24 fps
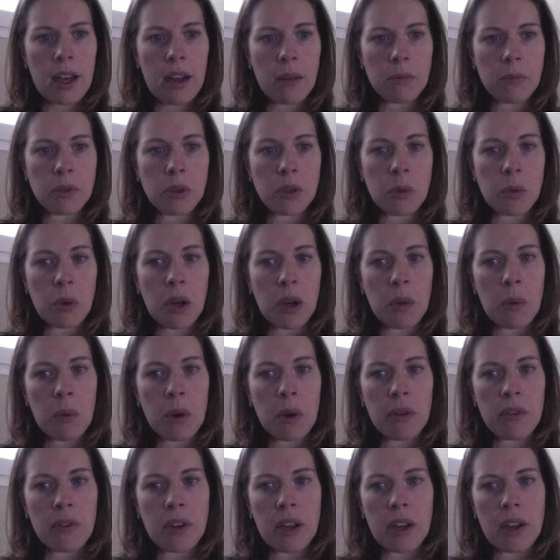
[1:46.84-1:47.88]
So what I
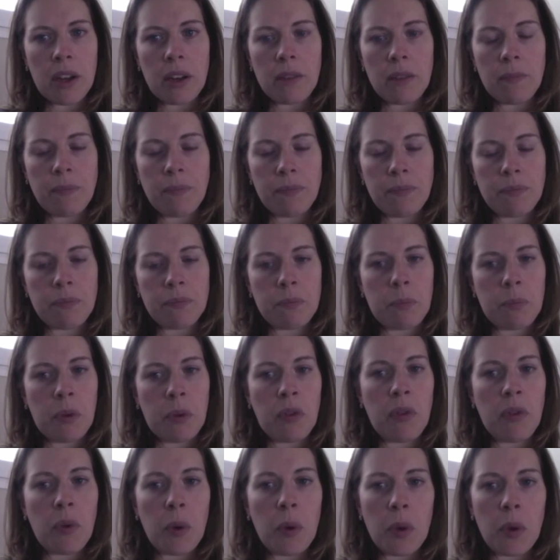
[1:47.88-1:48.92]
would have done
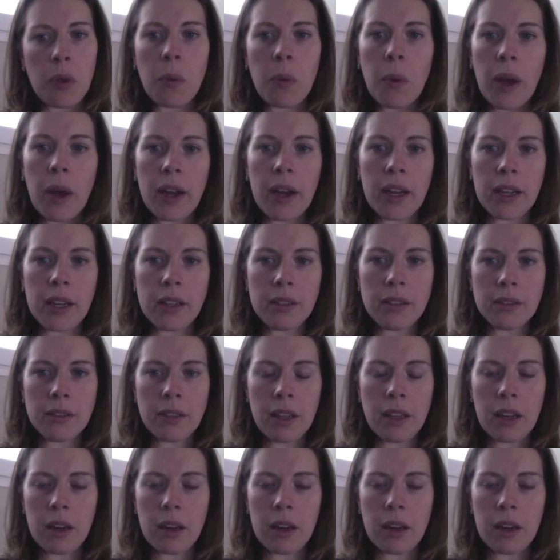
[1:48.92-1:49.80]
before the wedding